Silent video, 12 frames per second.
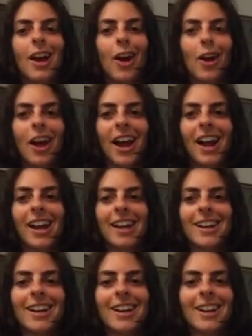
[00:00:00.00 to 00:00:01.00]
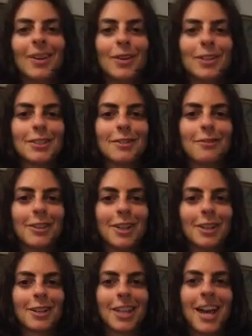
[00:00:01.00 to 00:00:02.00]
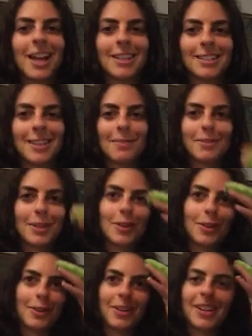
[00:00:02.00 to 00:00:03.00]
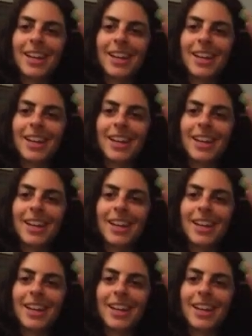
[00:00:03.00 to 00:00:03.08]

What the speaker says: Okay, once you finish that, step 2,